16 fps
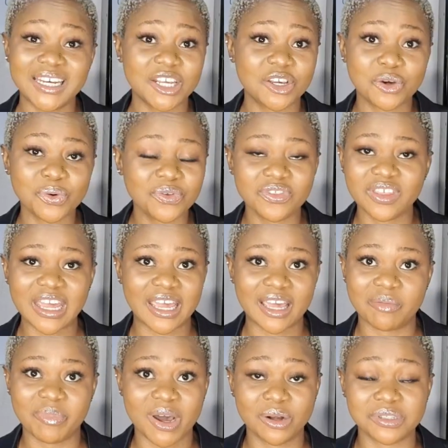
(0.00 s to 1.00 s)
And the cool thing
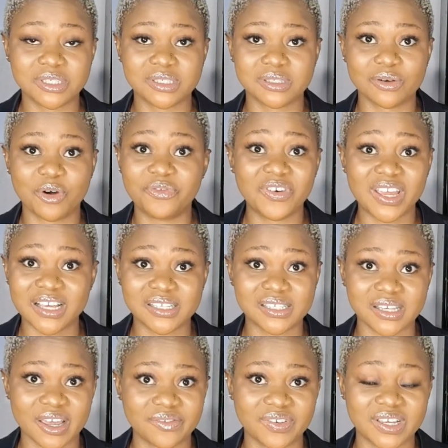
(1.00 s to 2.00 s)
about offering a
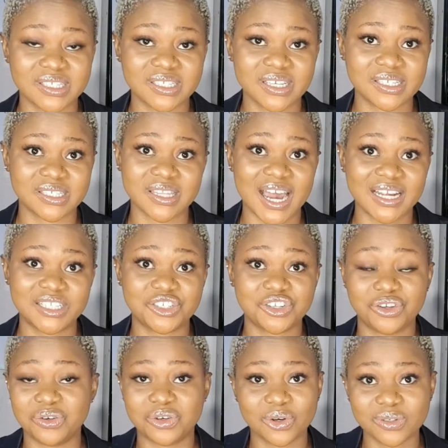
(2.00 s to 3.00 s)
service is that
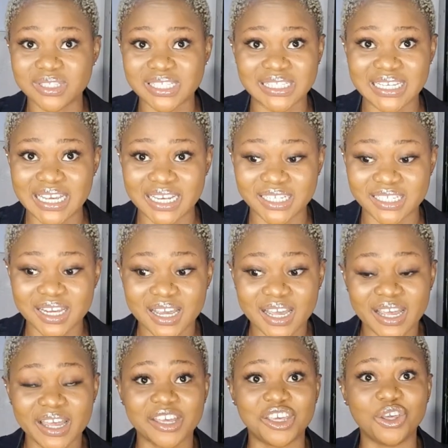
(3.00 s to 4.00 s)
you don't need
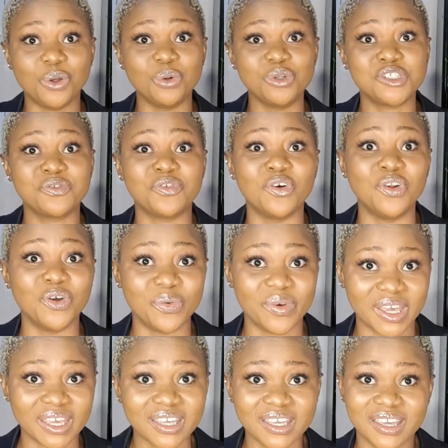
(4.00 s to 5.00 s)
a huge
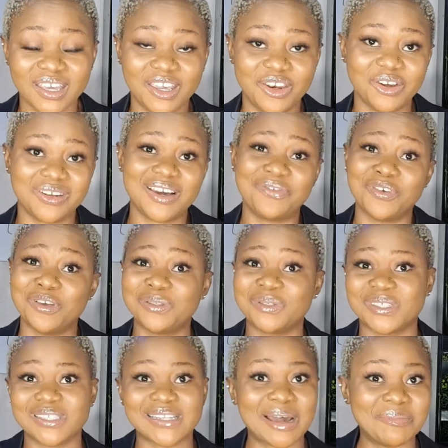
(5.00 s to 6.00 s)
following in order for you to
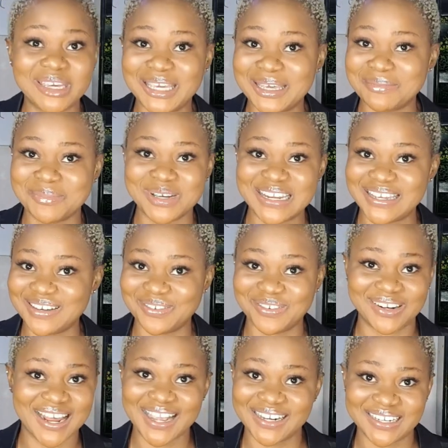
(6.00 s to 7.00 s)
start making money
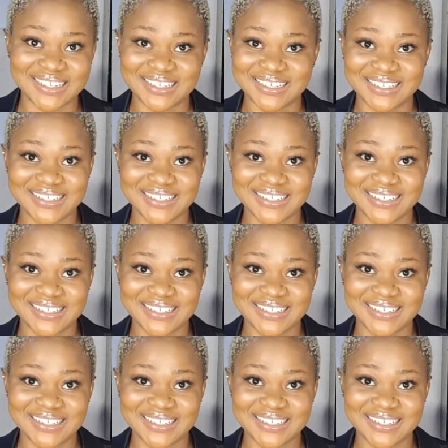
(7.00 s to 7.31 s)
online.